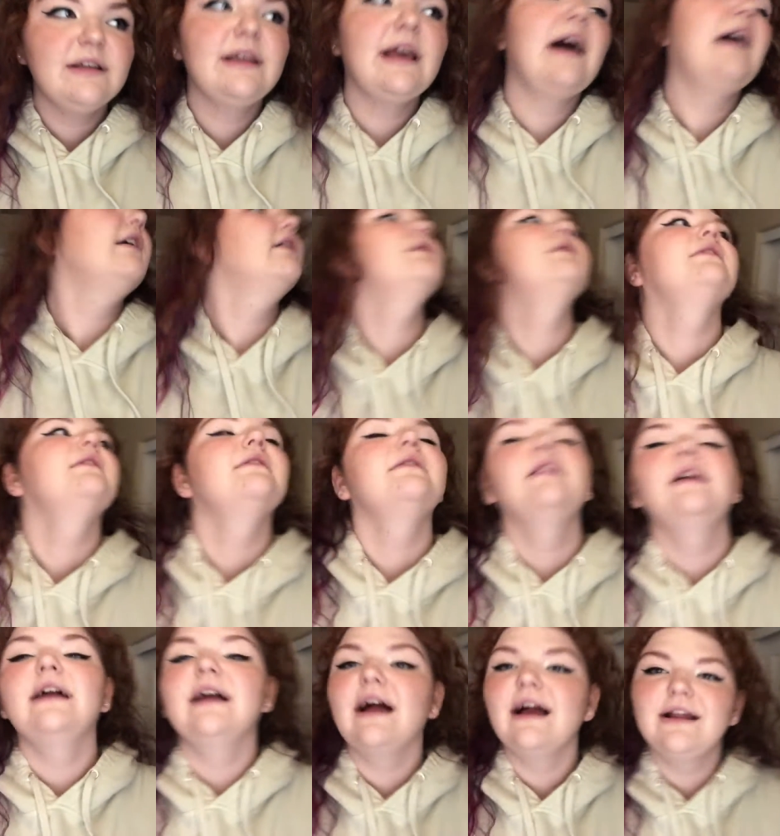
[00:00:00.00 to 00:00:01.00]
yeah.
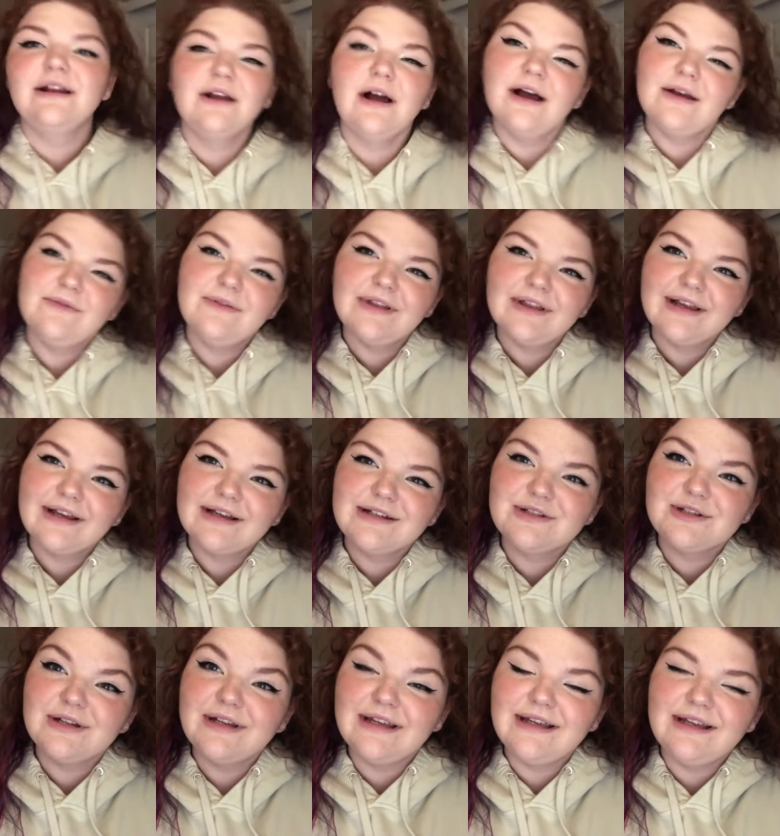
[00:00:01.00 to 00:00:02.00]
Like, I, I feel like I
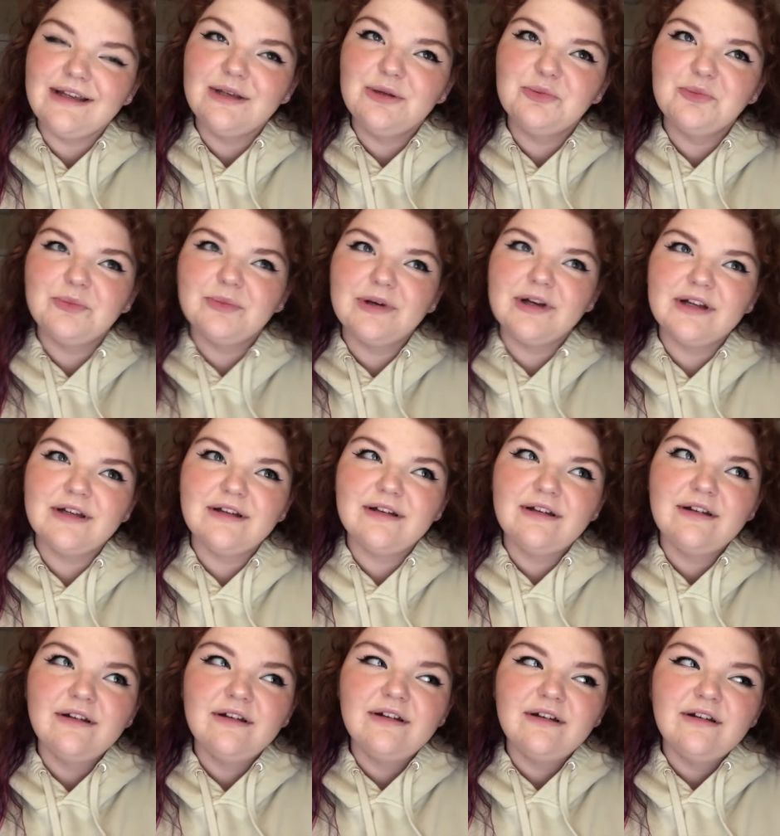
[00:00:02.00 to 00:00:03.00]
should eat, but
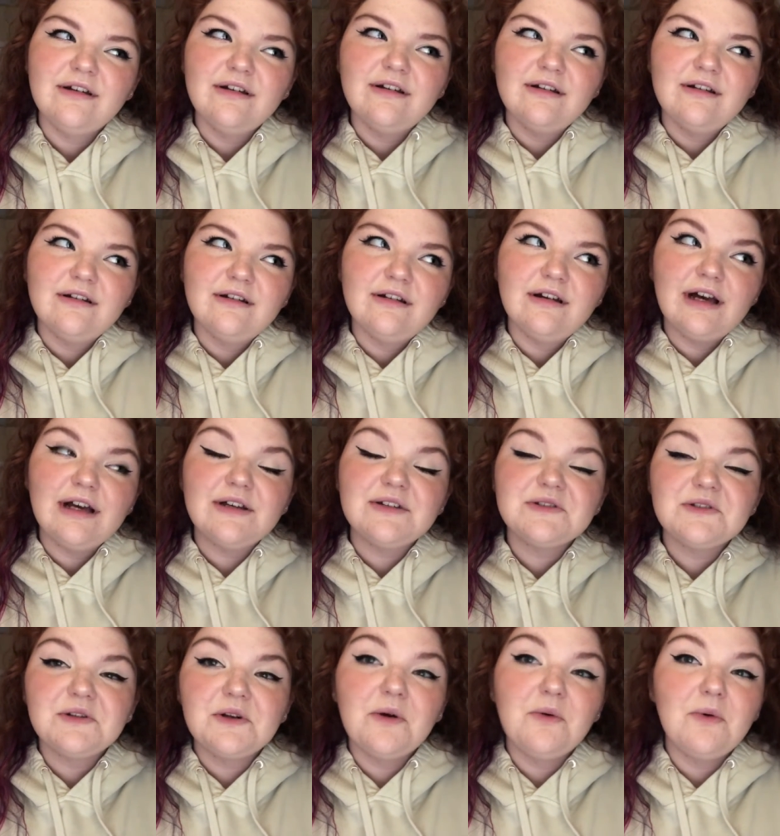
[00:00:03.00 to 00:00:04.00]
I
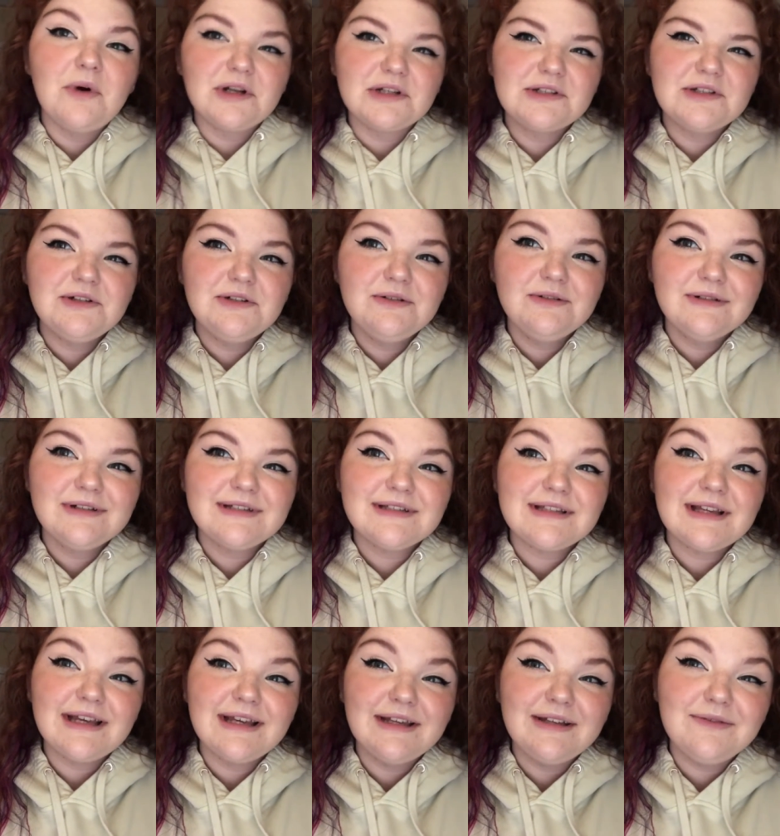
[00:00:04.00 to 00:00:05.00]
also don't want to
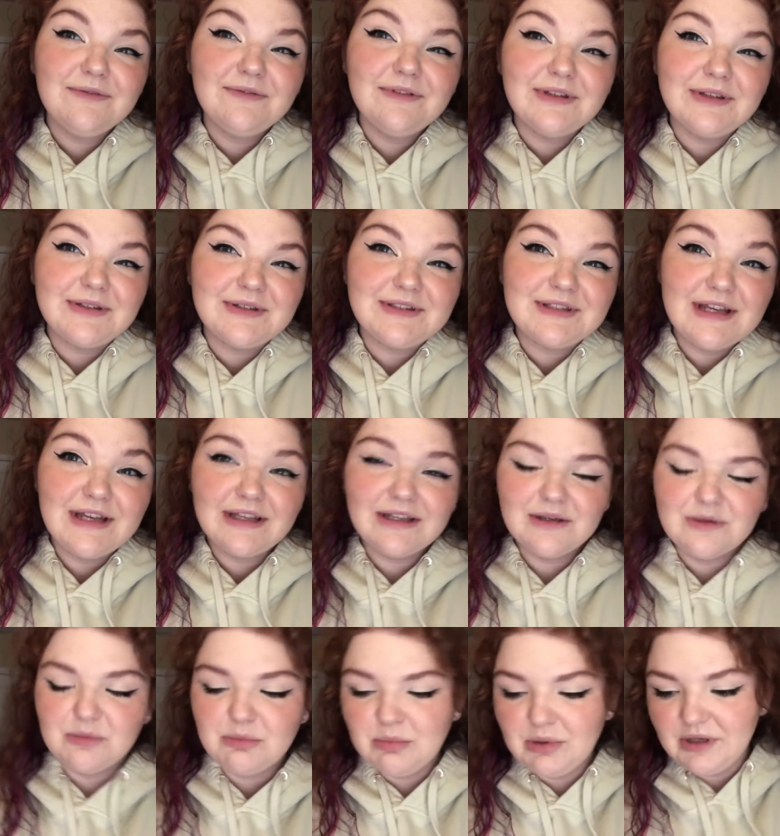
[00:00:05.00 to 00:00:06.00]
because I feel
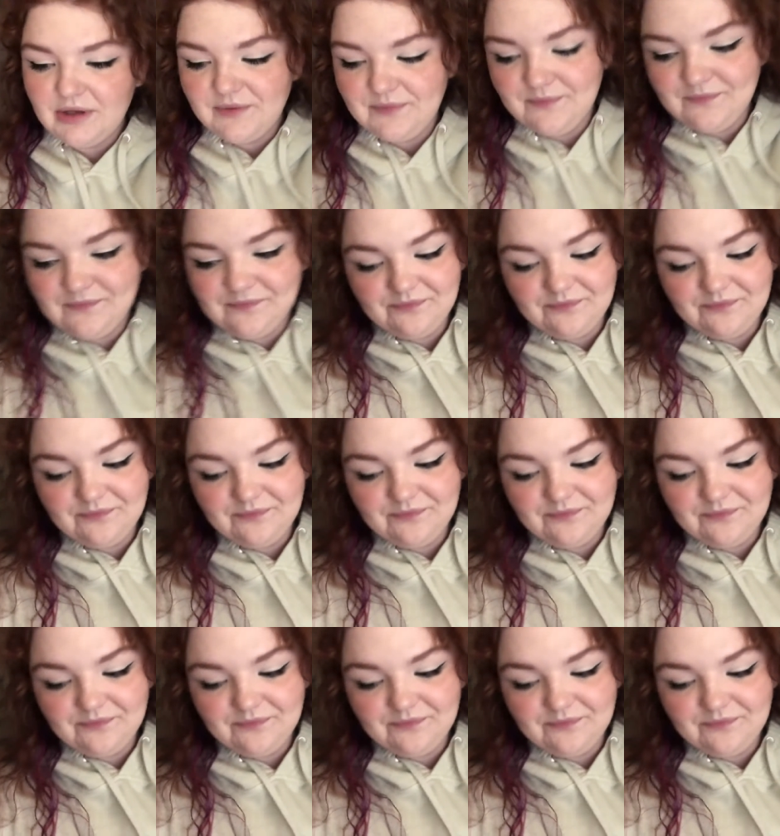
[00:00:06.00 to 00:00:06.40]
sick, but